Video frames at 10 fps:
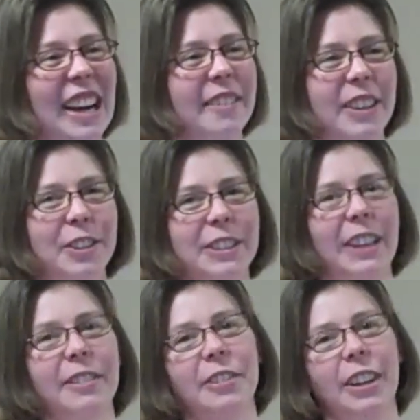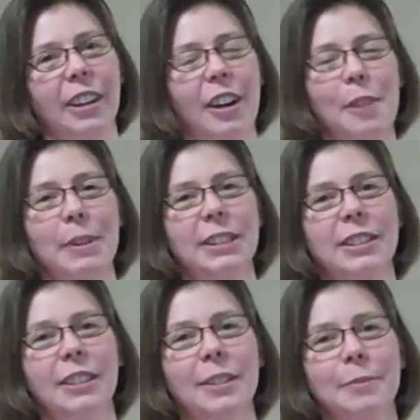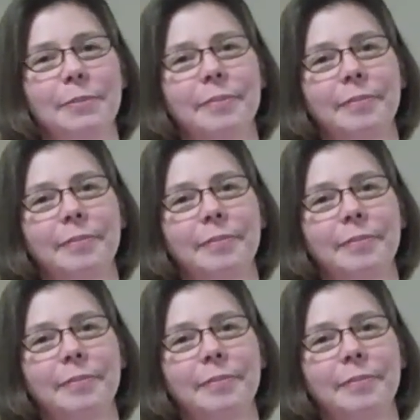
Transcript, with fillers: of those have threaded comments in them.